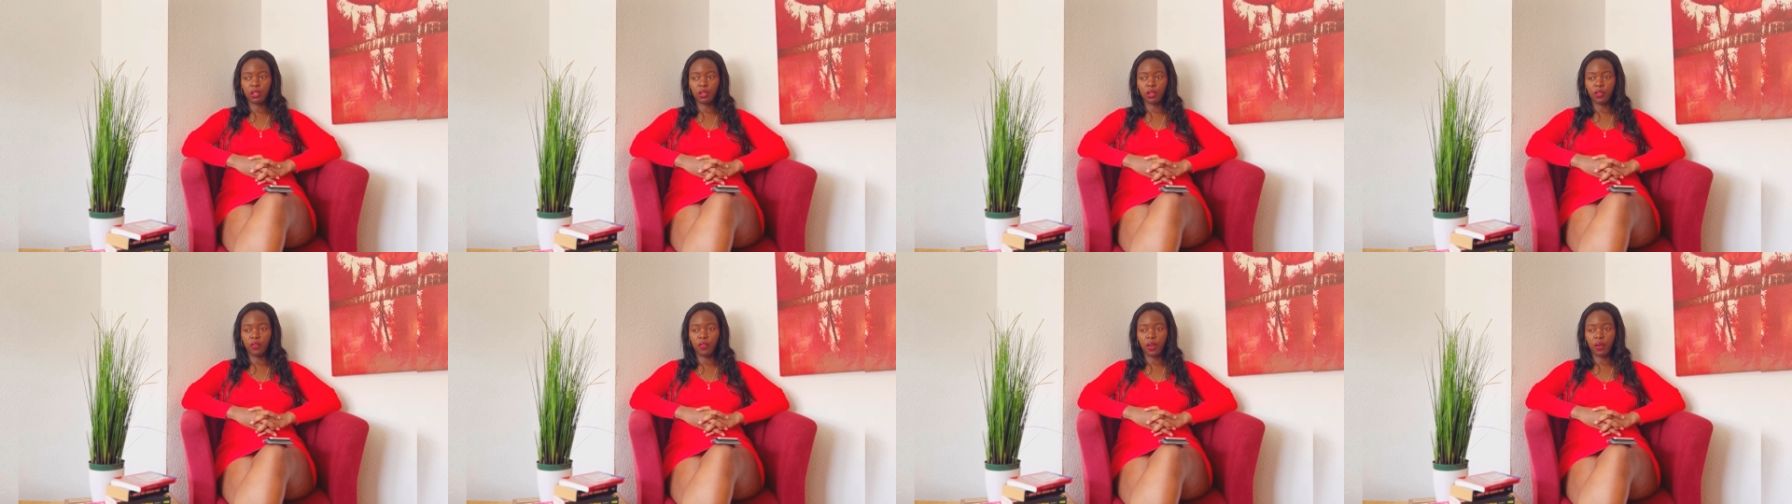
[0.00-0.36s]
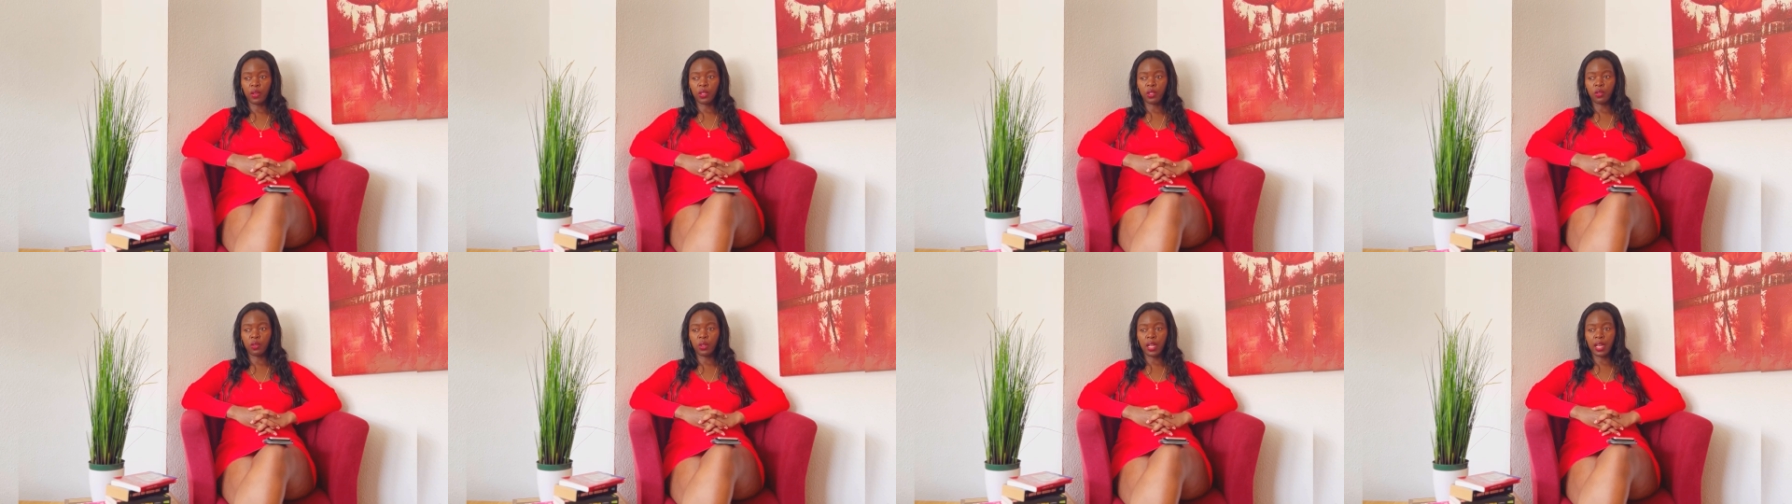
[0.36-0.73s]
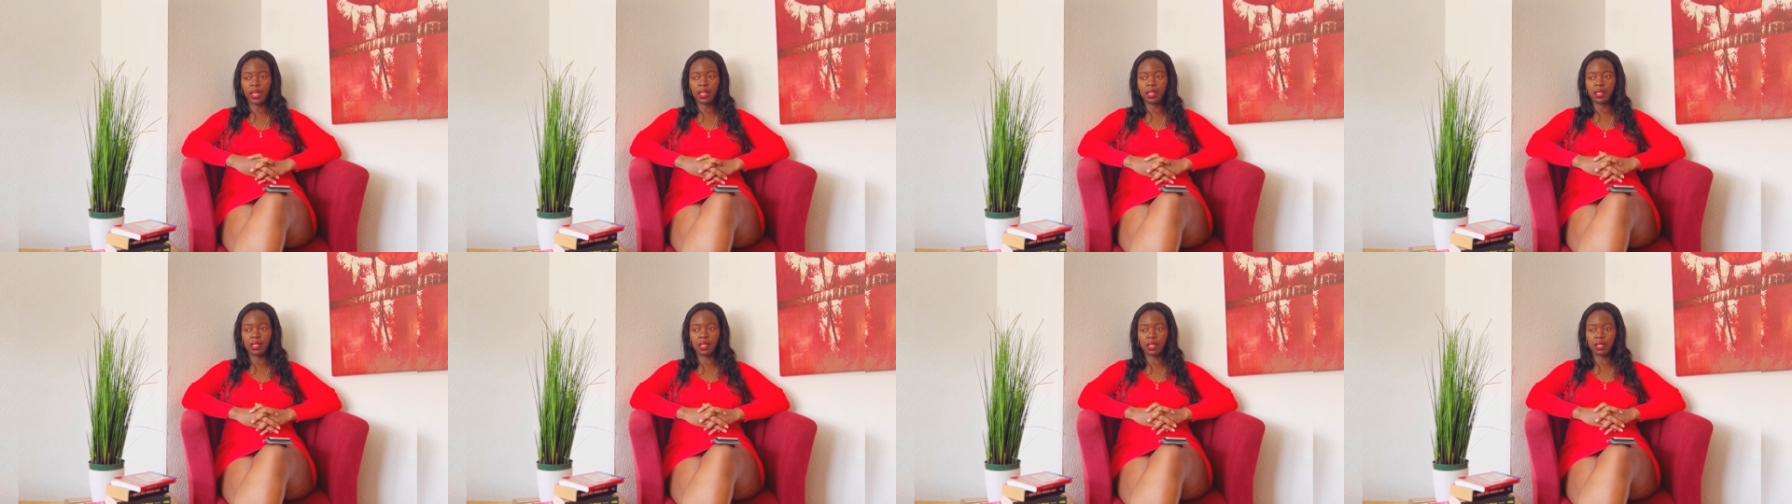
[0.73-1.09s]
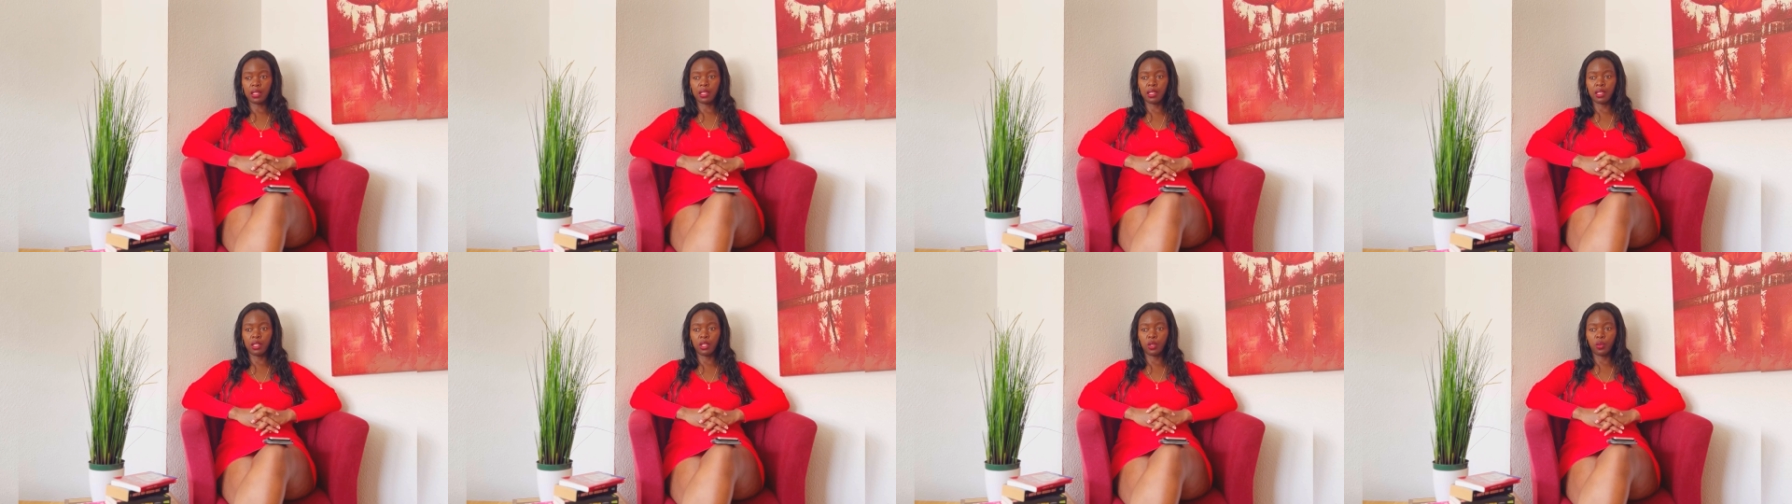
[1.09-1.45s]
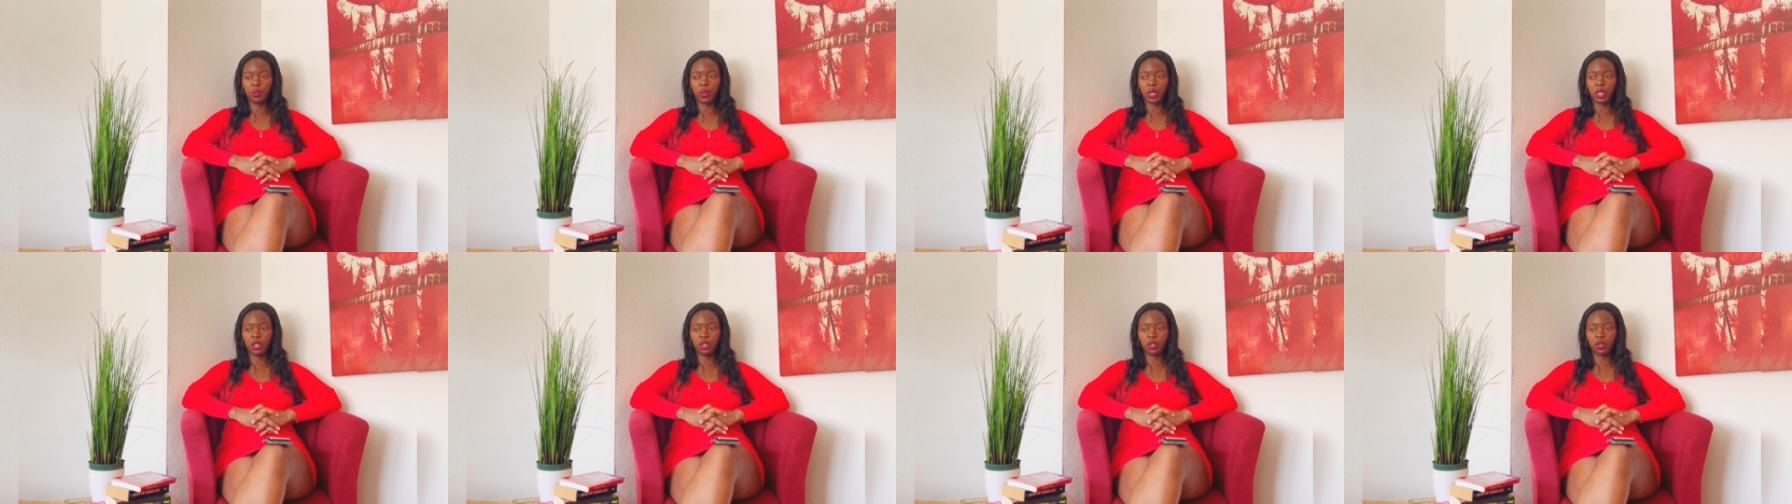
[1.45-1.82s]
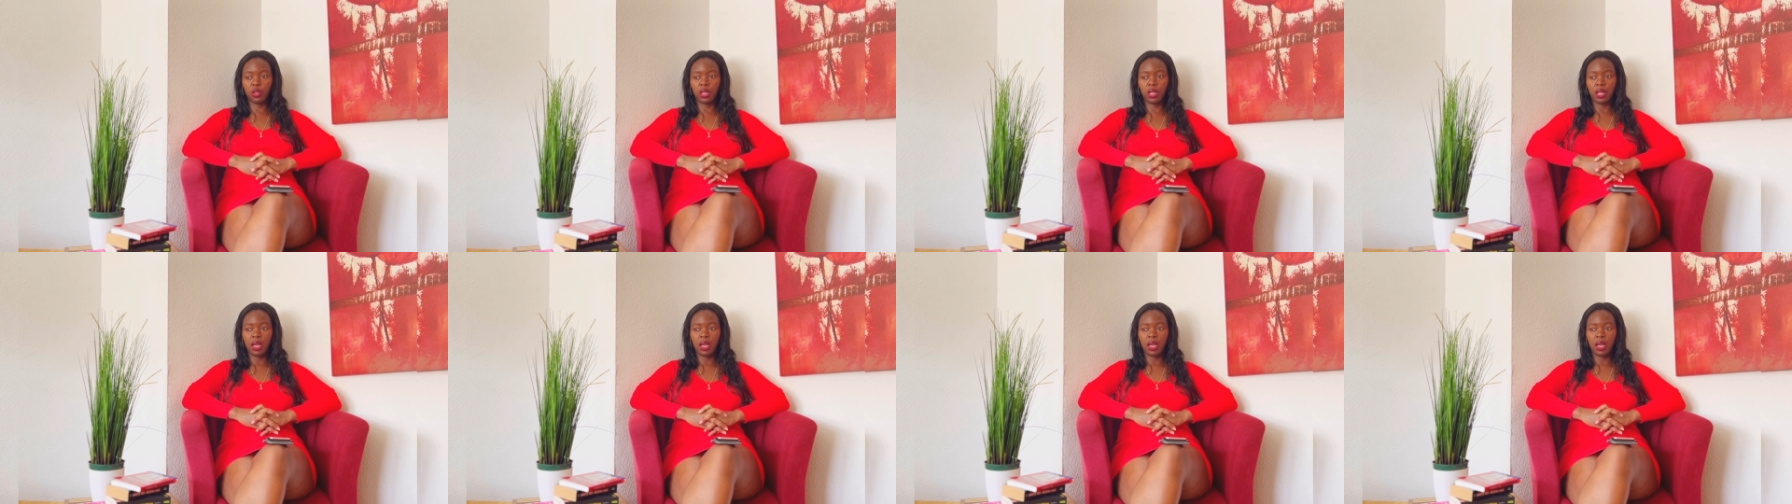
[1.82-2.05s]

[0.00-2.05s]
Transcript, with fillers: or if I was to land in such a situation.